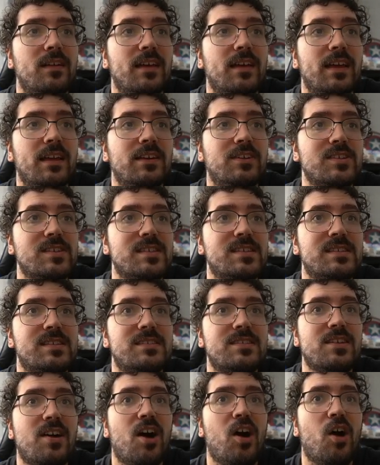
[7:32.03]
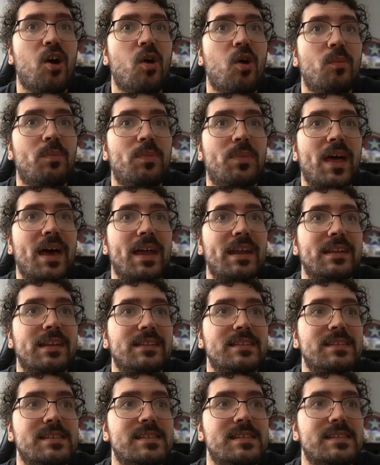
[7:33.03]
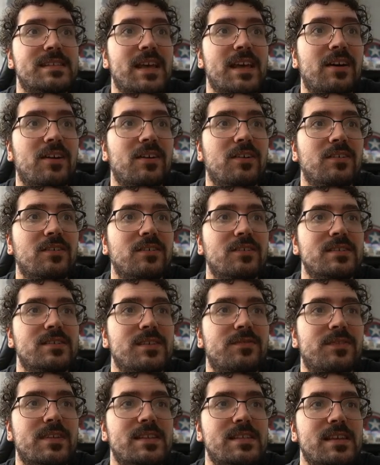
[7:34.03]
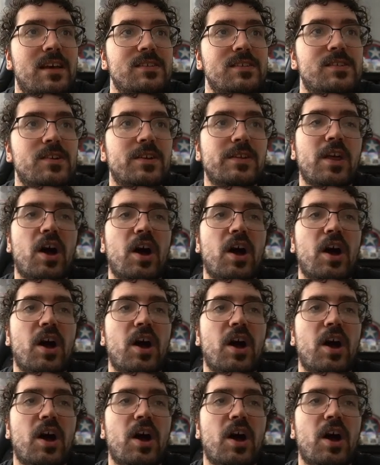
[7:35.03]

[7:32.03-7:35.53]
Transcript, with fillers: and just hope that it sells. If it sells during the